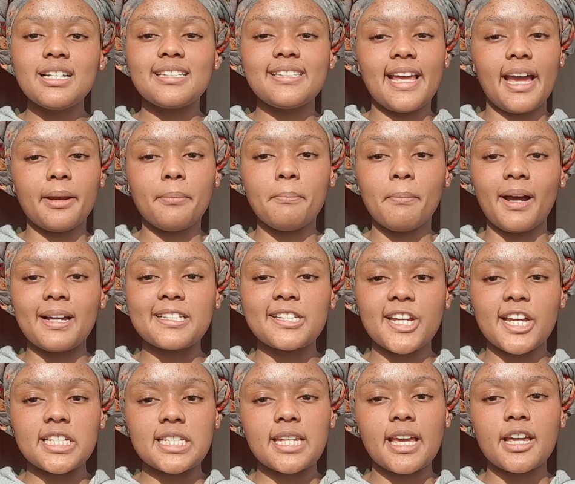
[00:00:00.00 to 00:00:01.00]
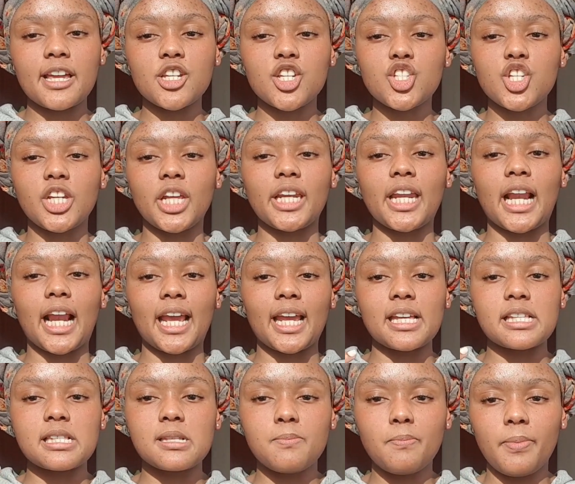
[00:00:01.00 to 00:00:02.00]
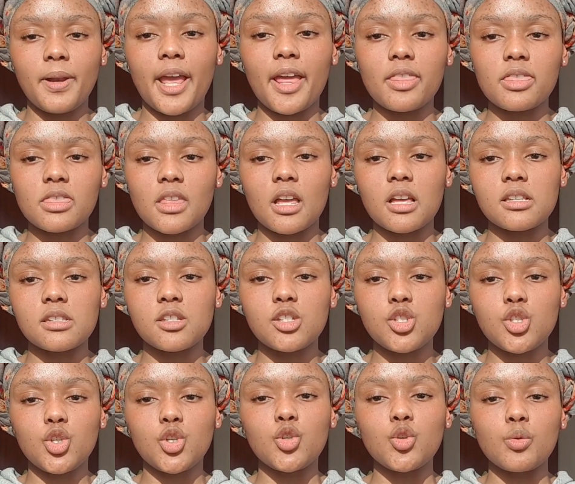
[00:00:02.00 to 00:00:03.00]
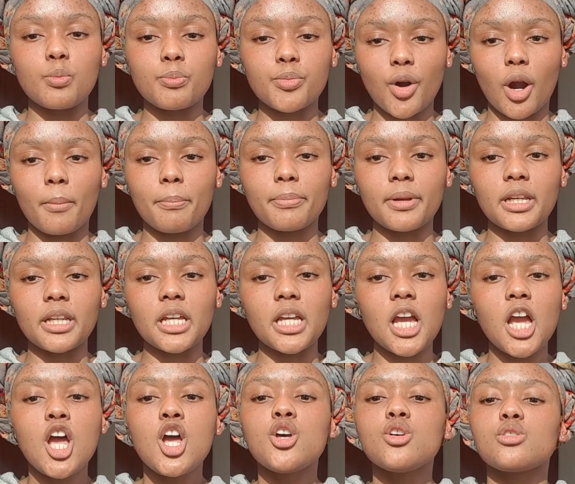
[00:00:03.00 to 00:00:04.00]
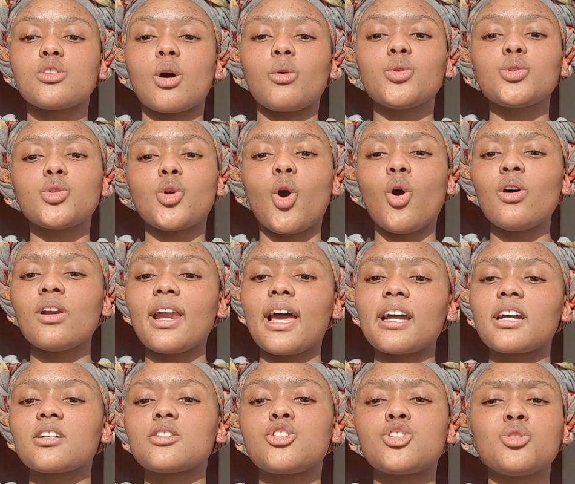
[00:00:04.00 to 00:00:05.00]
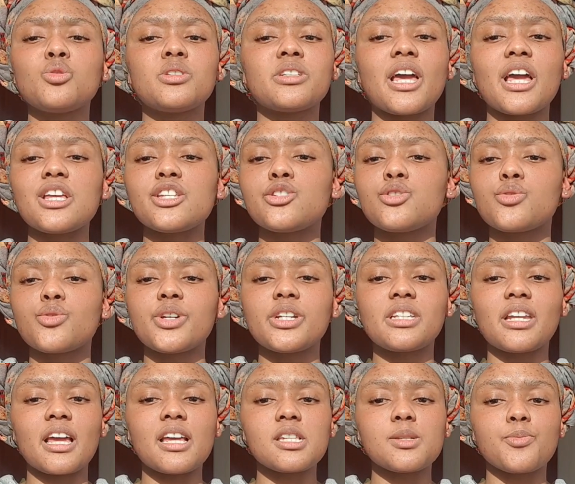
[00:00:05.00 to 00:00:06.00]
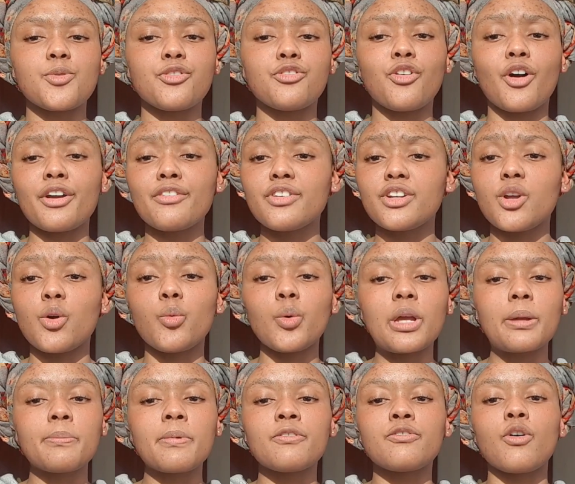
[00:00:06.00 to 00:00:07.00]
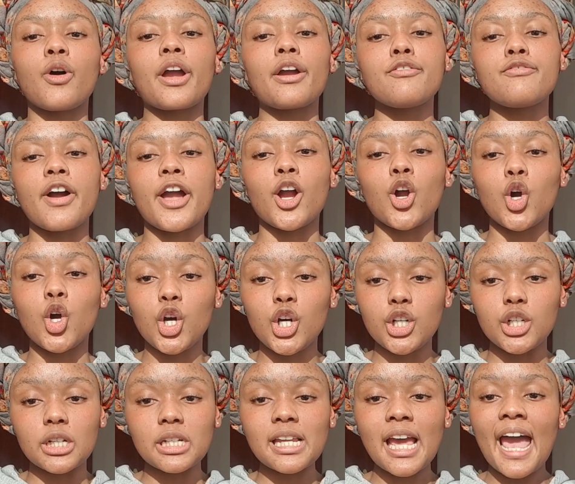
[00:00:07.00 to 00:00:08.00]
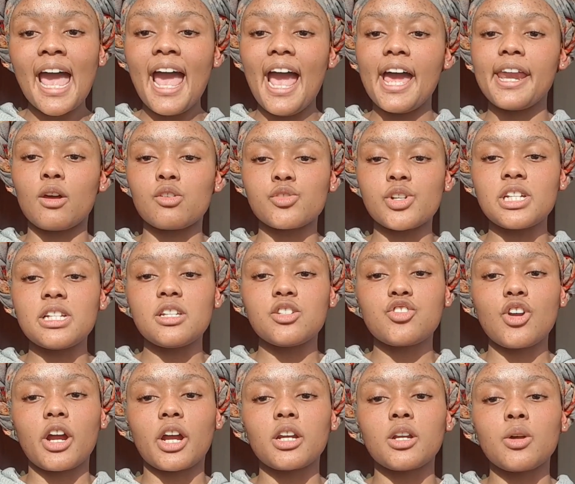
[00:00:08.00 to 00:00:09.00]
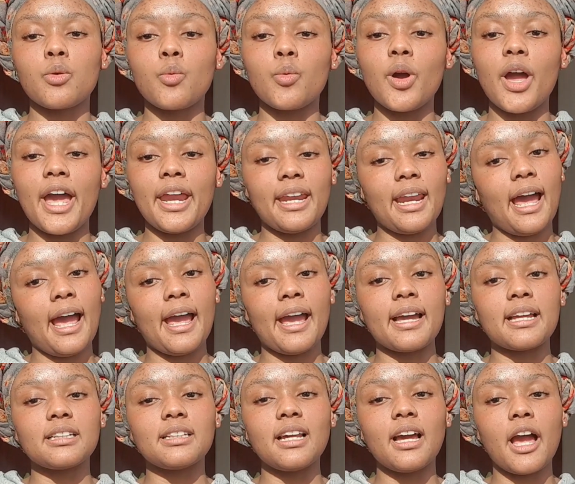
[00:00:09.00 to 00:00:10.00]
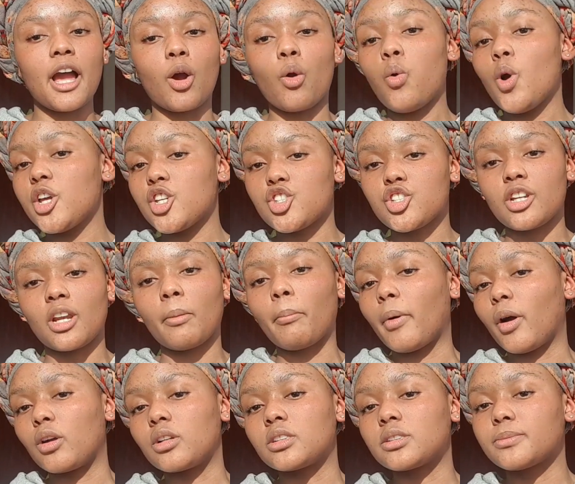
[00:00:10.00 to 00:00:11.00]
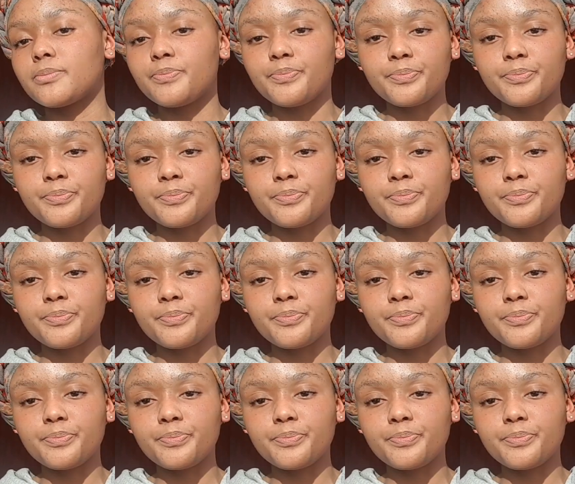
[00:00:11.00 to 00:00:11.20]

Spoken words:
that much attention and like explain things to you properly. So I would go like 2 days, 3 days before, even a week before if I could, and I was really struggling and I had a question about